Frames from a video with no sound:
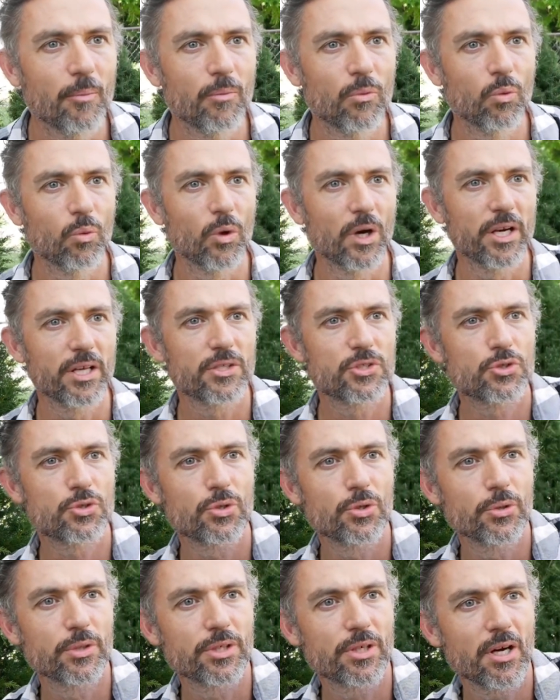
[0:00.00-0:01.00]
What is
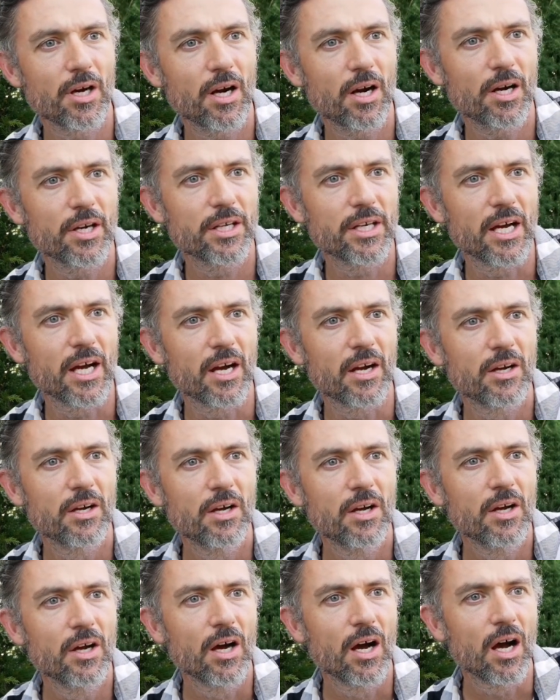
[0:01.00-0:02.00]
true in your heart? Yeah.
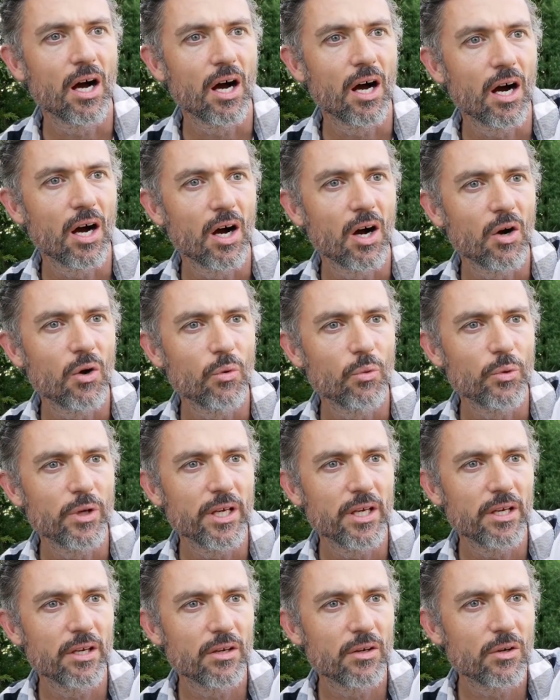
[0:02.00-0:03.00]

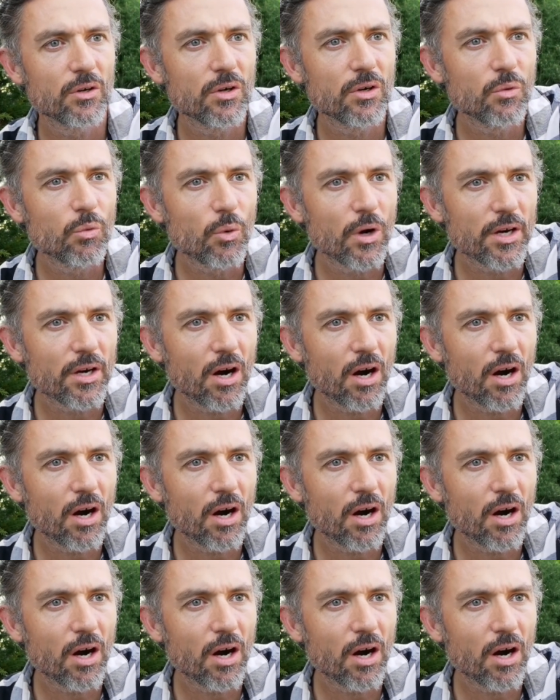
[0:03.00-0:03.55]
What